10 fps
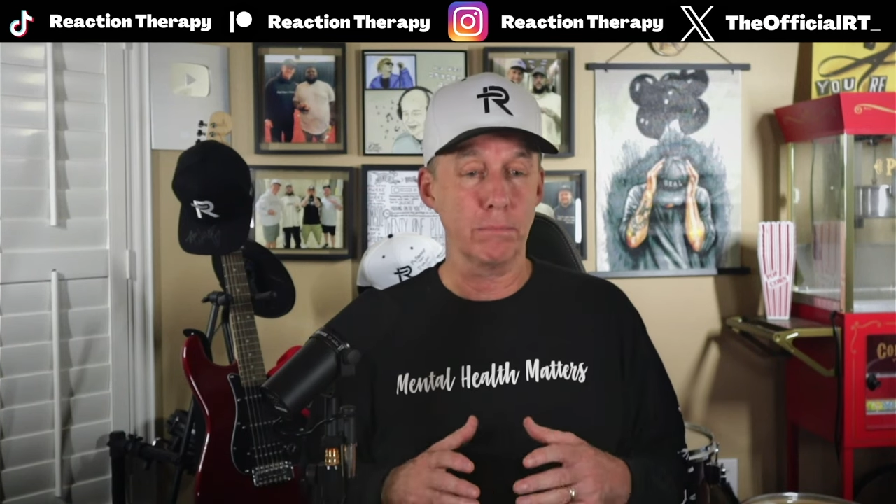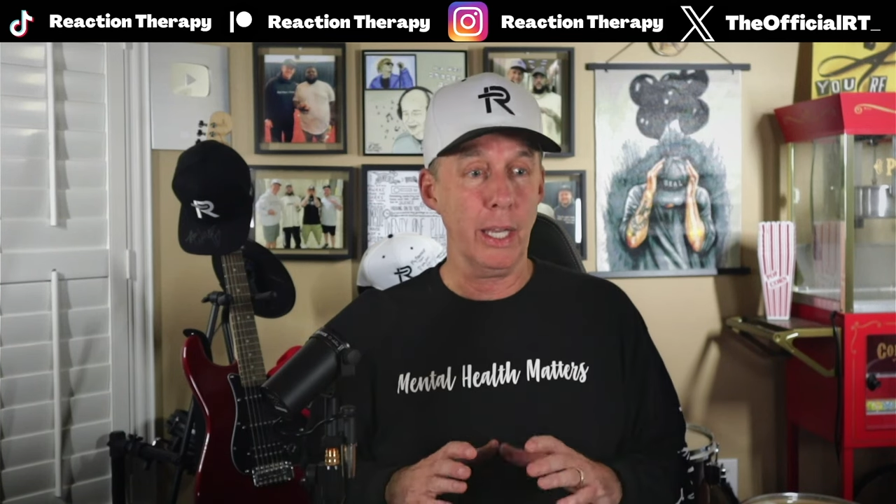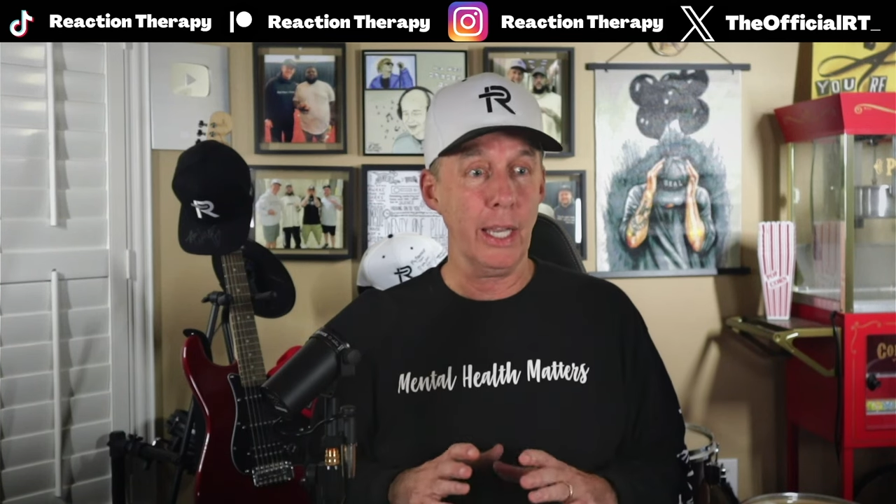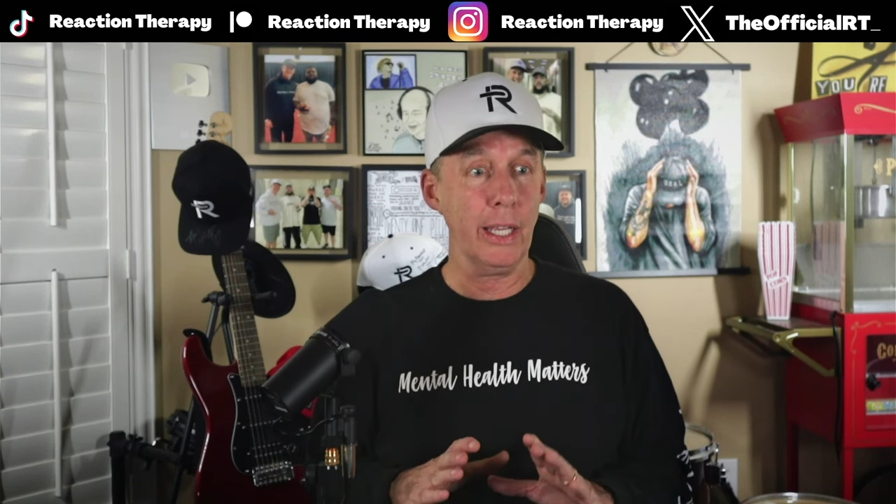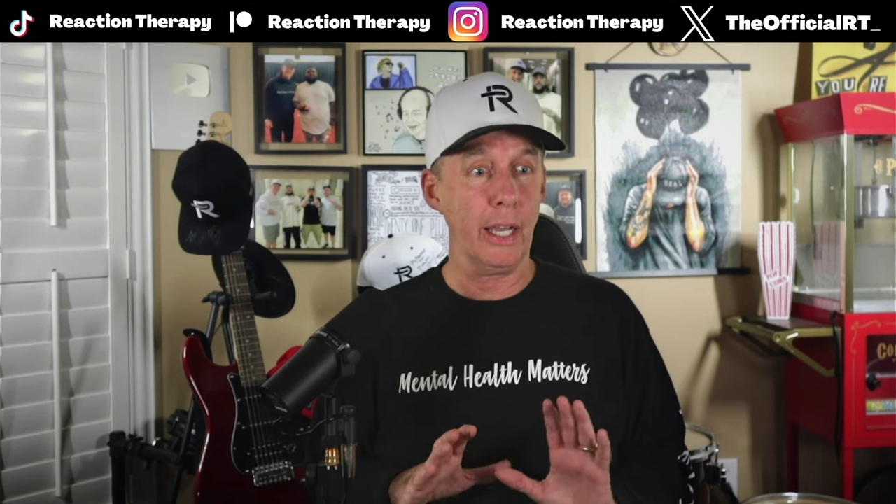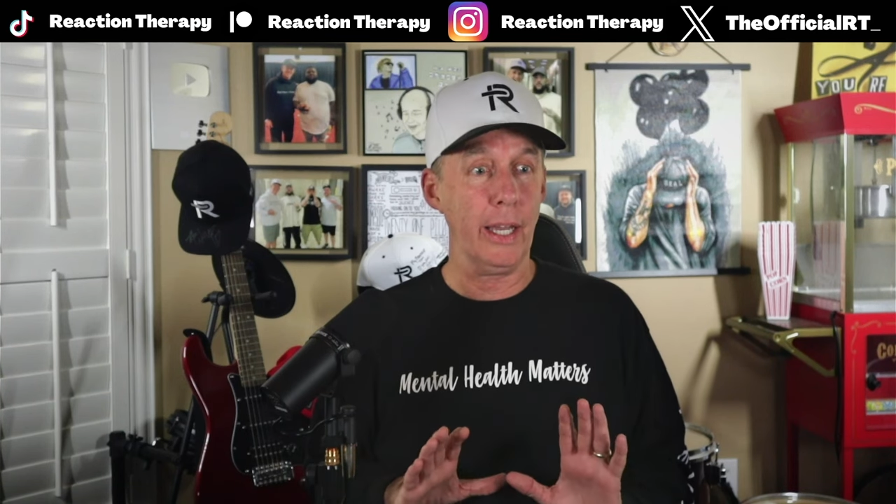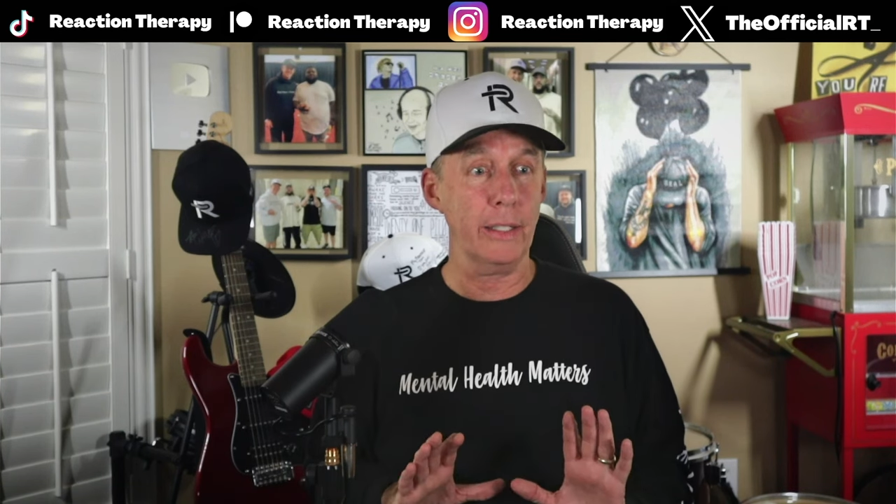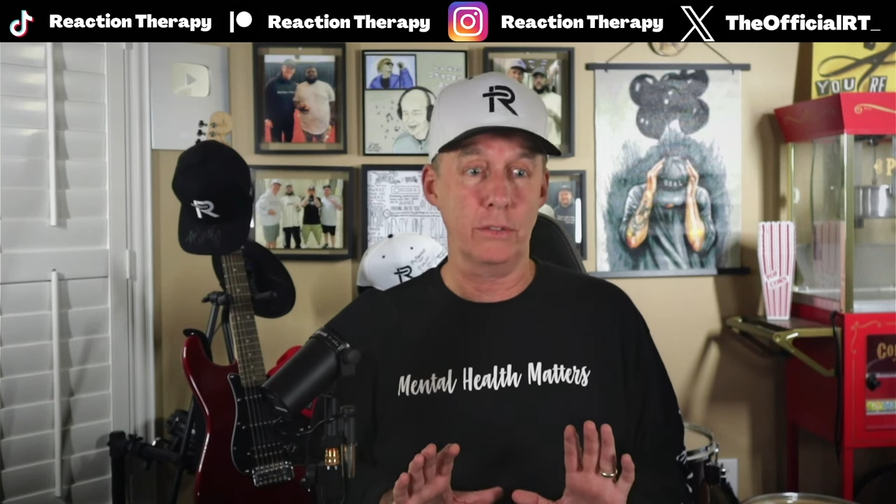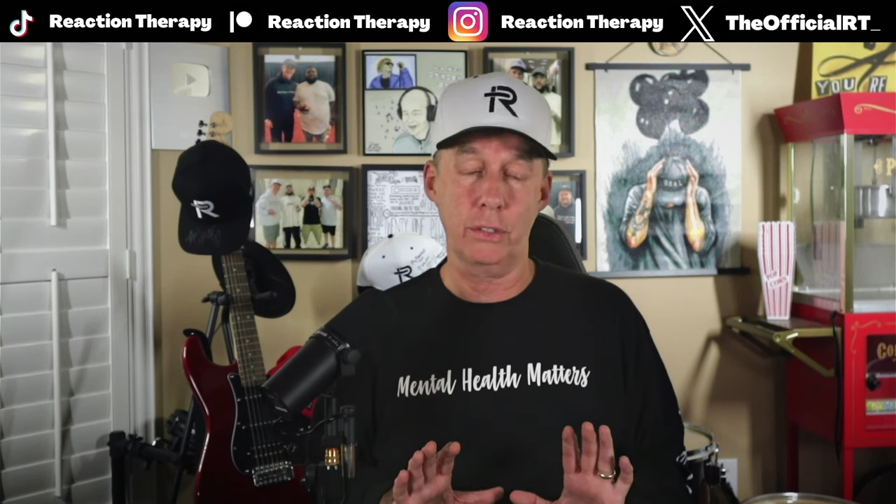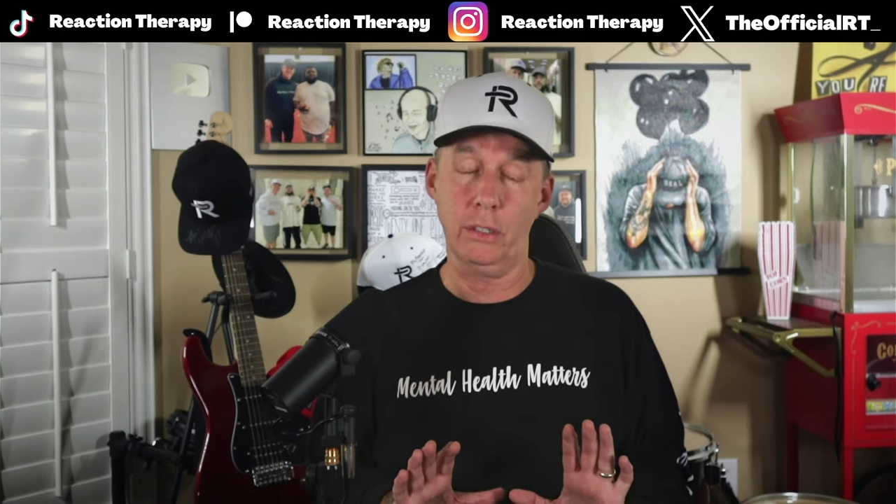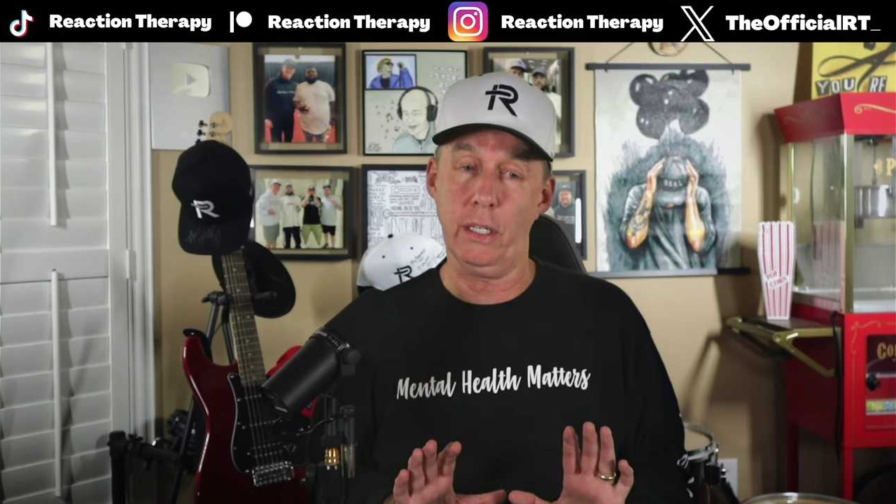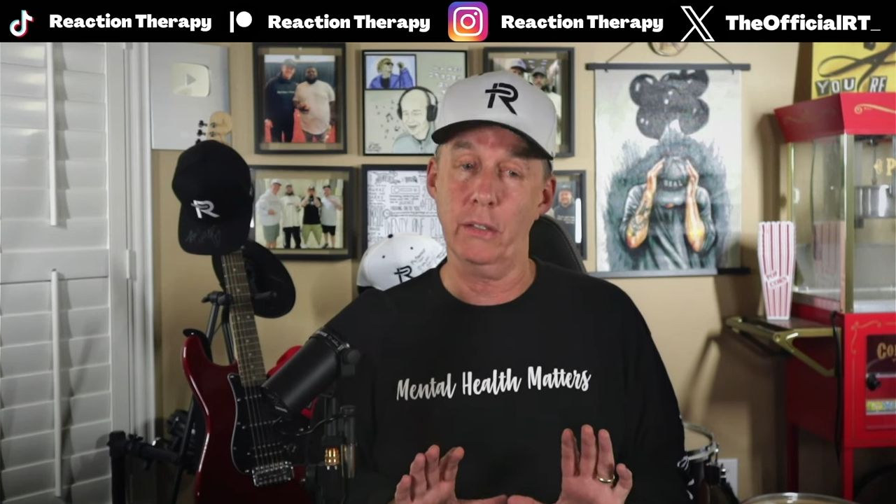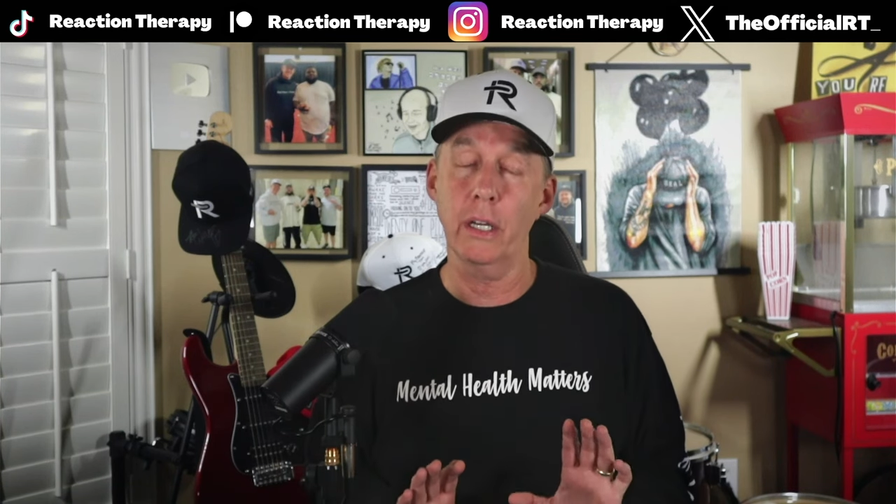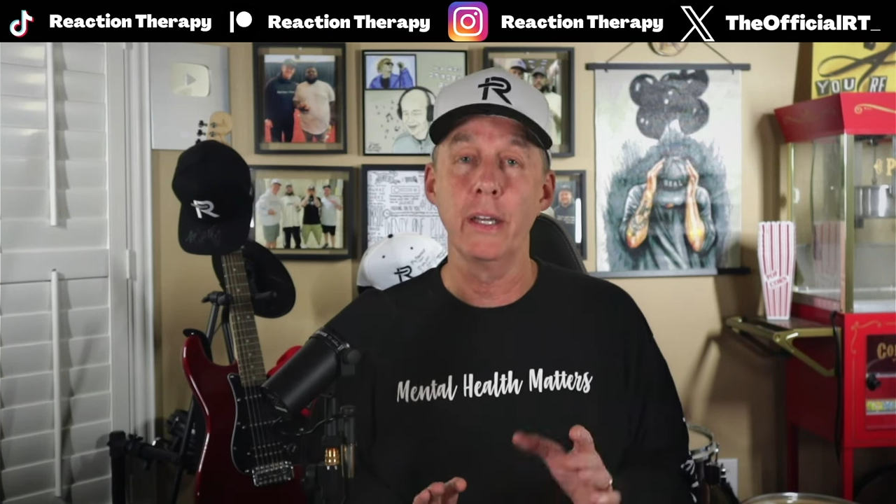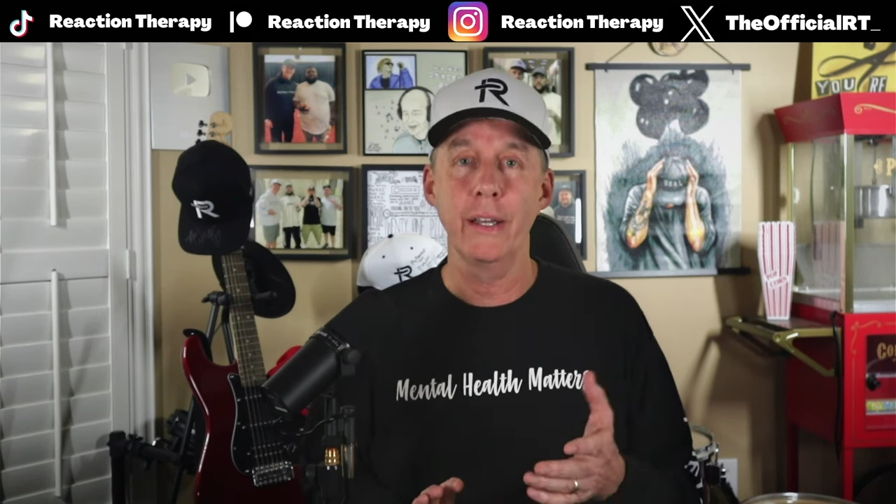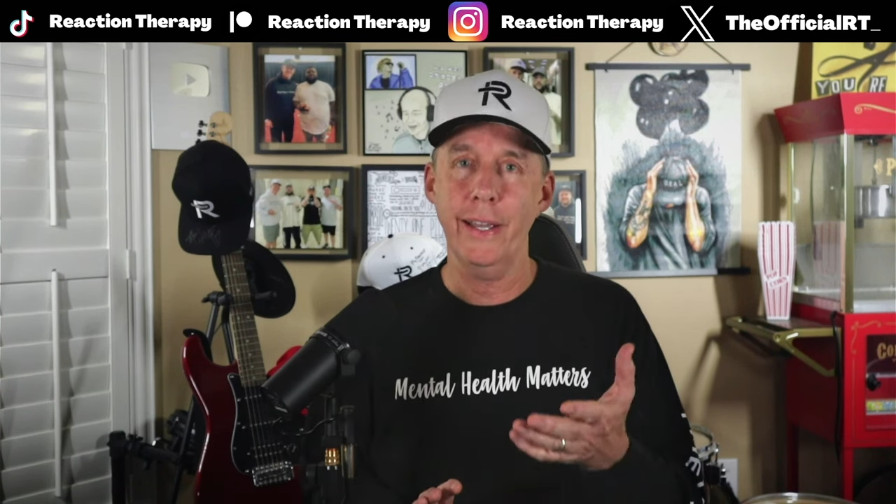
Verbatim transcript: man, I, I don't.